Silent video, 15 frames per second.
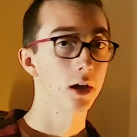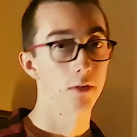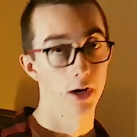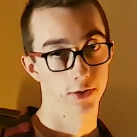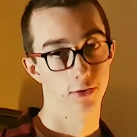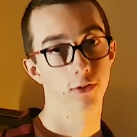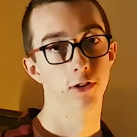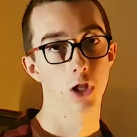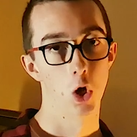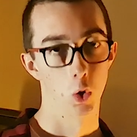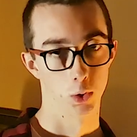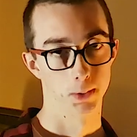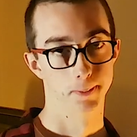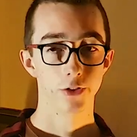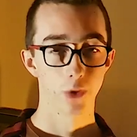characters
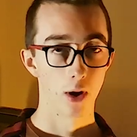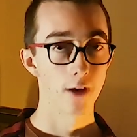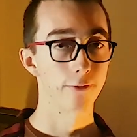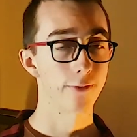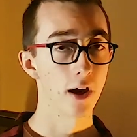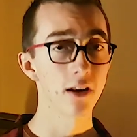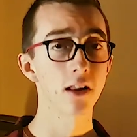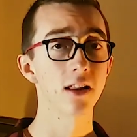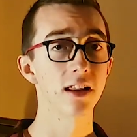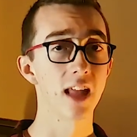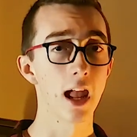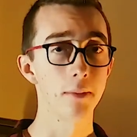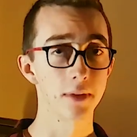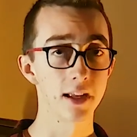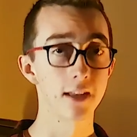long, so I finally named